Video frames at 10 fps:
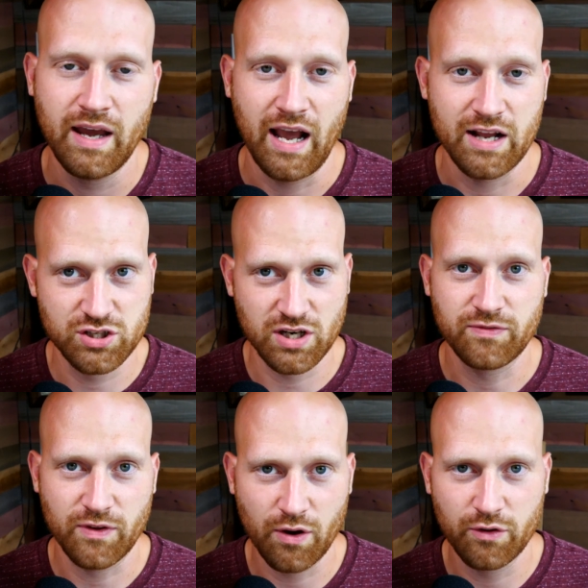It's
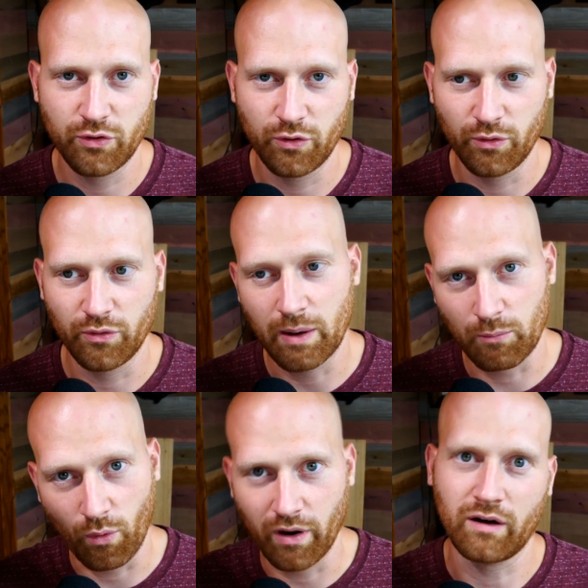just for those who,
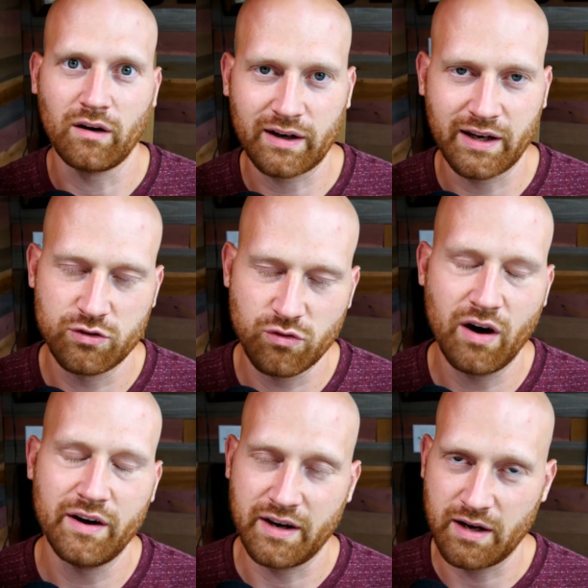number 1, are lucky
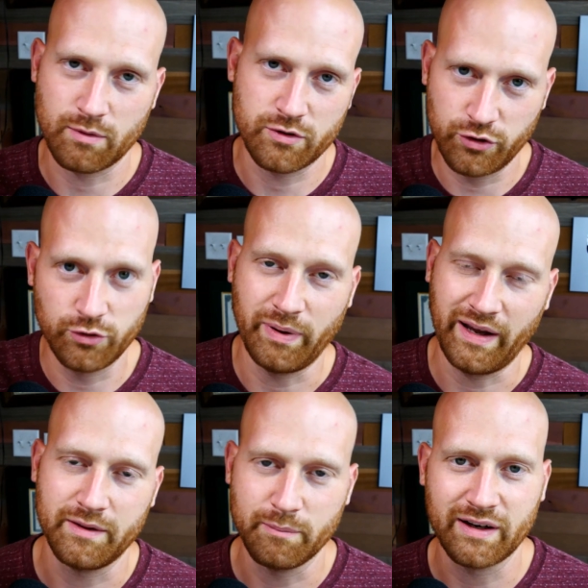drawn, and number 2,
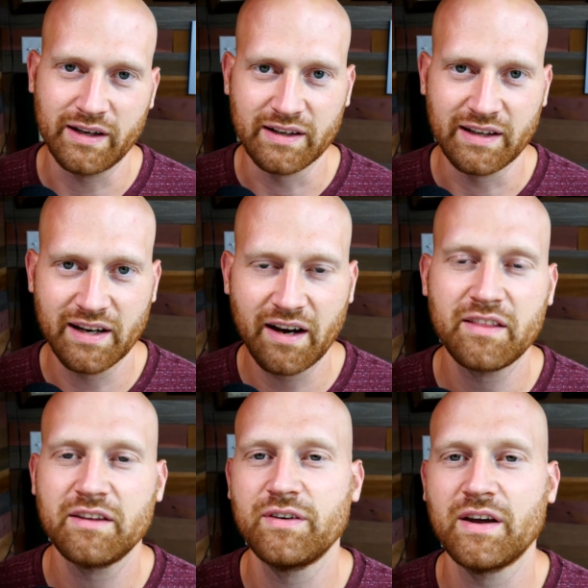pay the money to get into
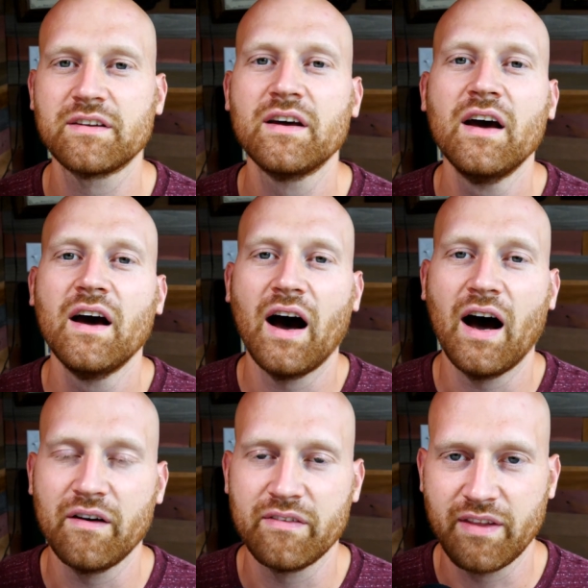the event.
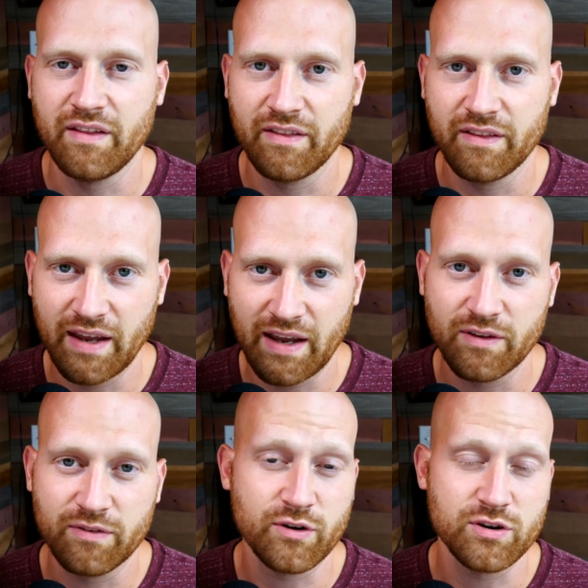Then they have
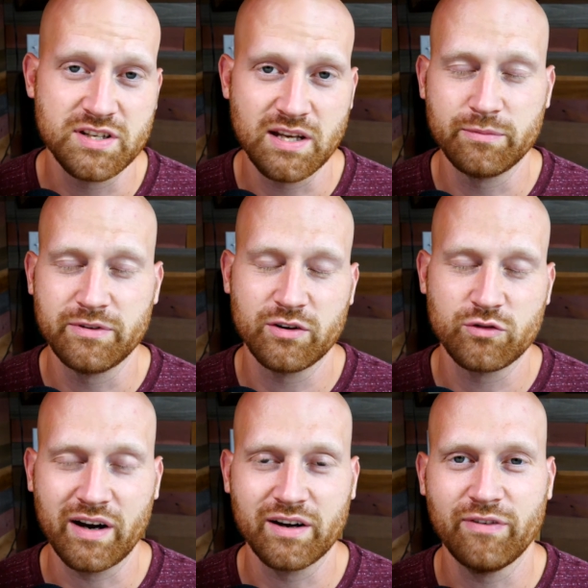the first dibs at
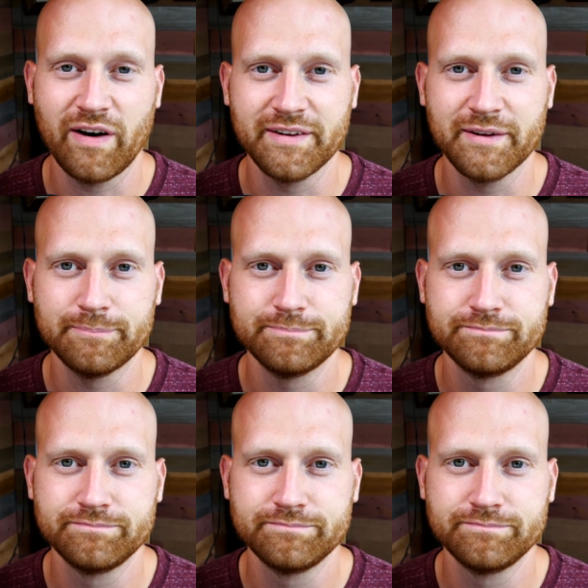trying to find them.